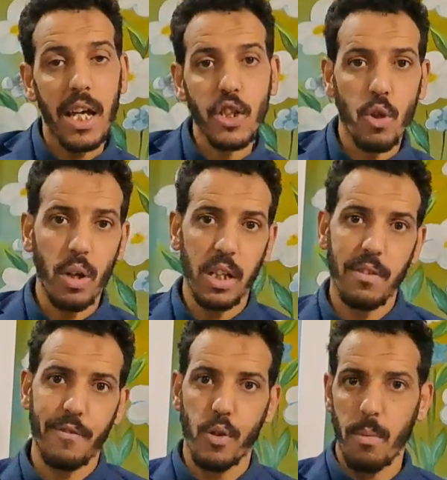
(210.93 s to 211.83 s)

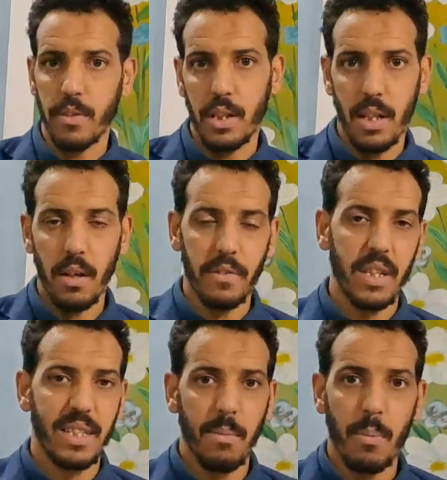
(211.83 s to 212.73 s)
interrogative form of
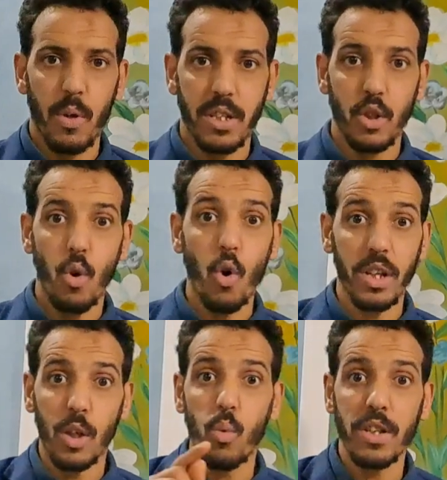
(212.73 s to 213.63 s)
the simple present,
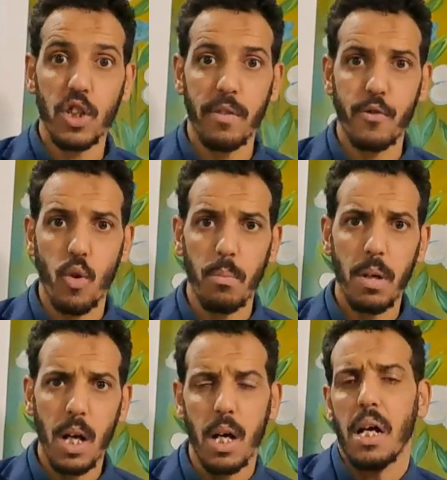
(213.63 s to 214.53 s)
or the question
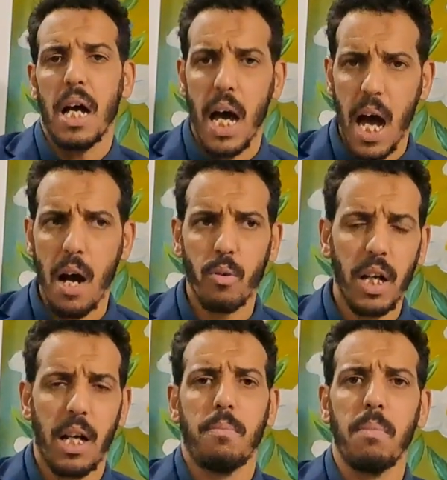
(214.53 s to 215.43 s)
form. How
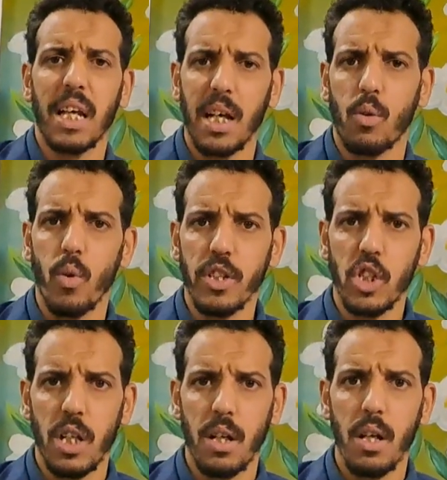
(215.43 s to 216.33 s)
can I make a
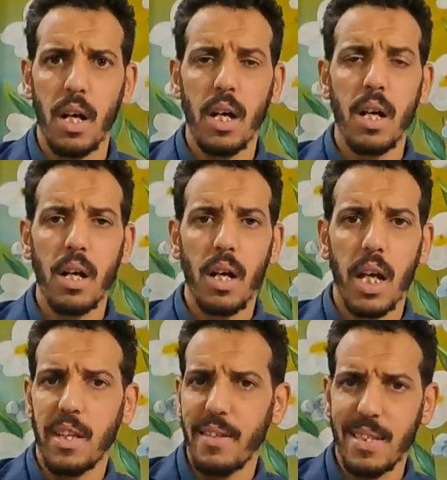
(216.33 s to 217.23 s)
question
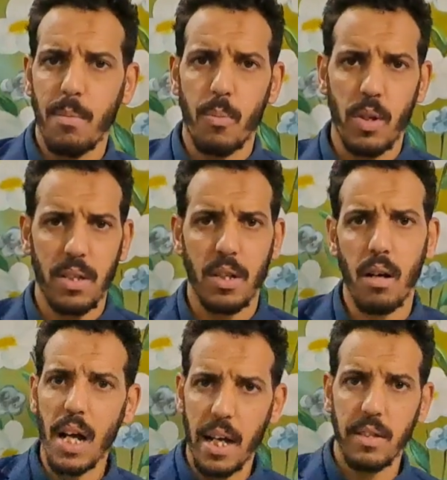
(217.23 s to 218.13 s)
in the simple
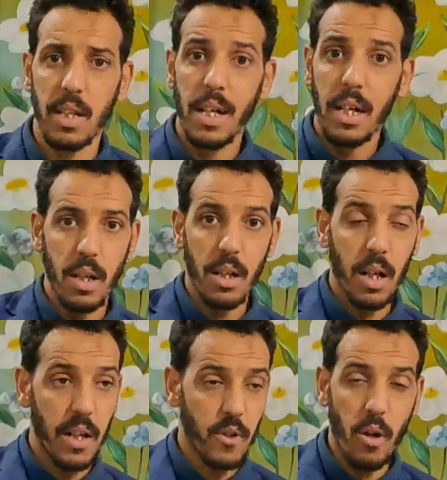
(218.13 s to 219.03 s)
present? Nice.
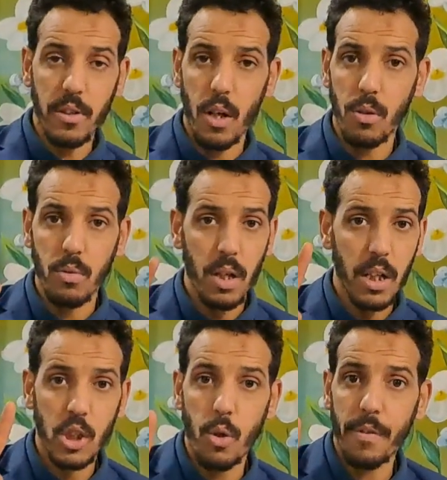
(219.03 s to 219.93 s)
It's also
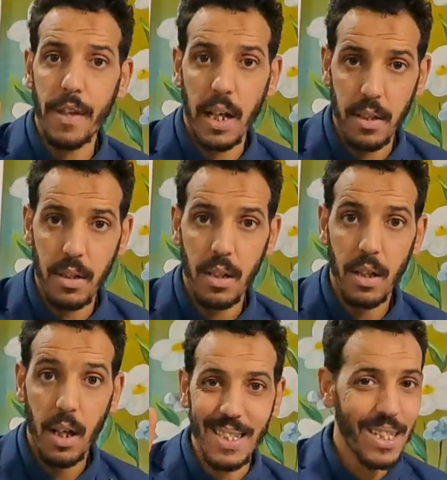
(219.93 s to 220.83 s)
two things.
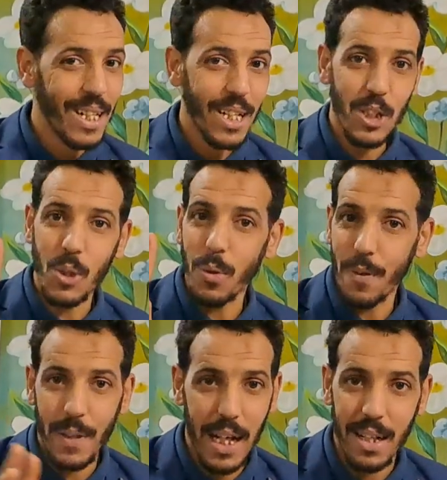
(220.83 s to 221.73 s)
Just
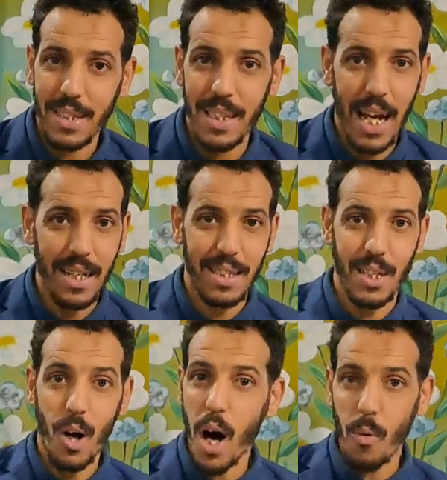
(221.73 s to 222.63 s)
two things. That's
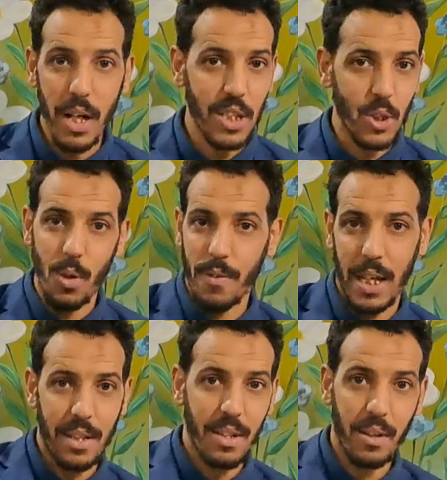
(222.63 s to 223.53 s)
it. Always two
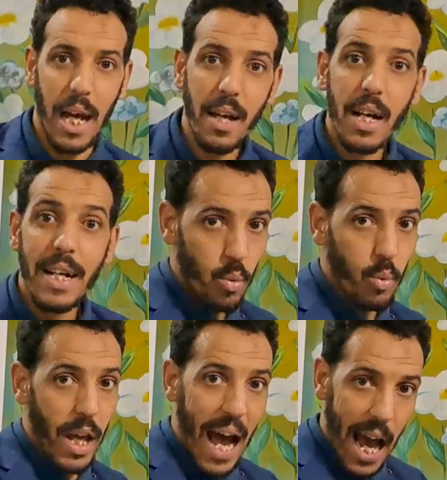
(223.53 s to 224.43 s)
things. Okay.
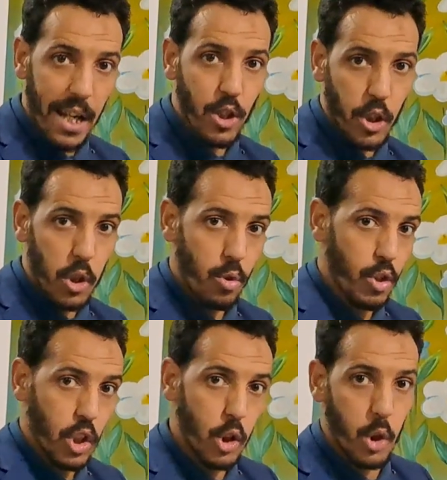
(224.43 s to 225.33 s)
We either
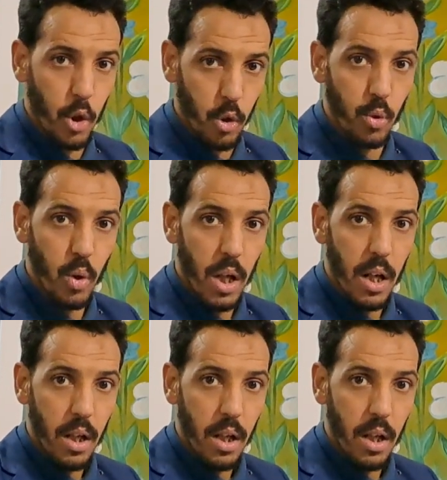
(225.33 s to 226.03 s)
use do